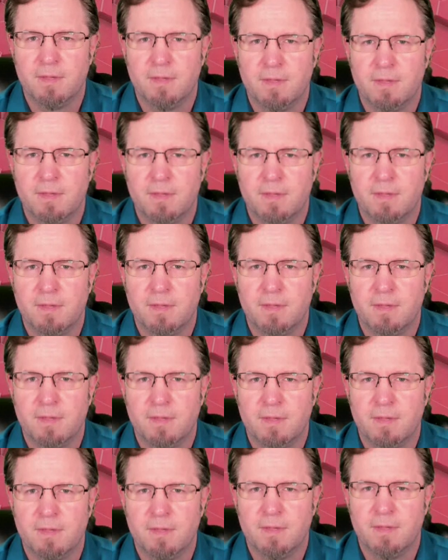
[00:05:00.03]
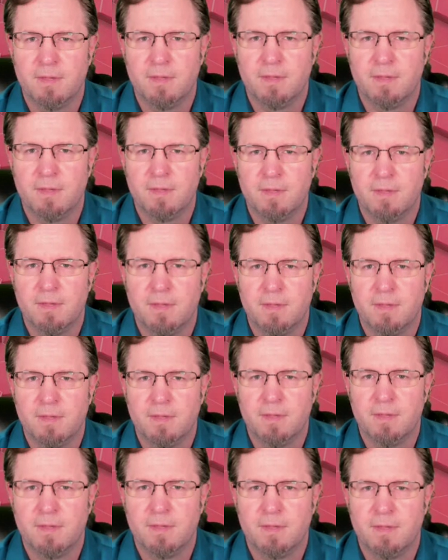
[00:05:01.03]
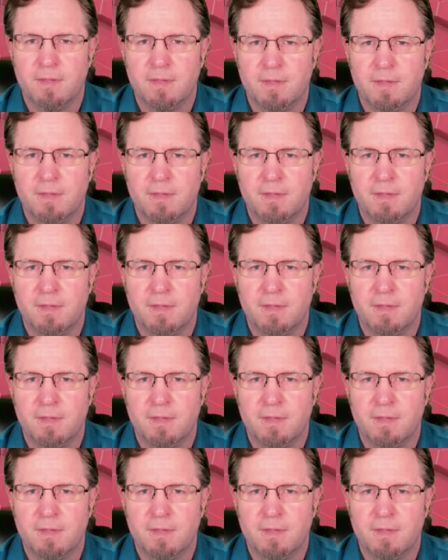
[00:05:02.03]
This person isn't speaking.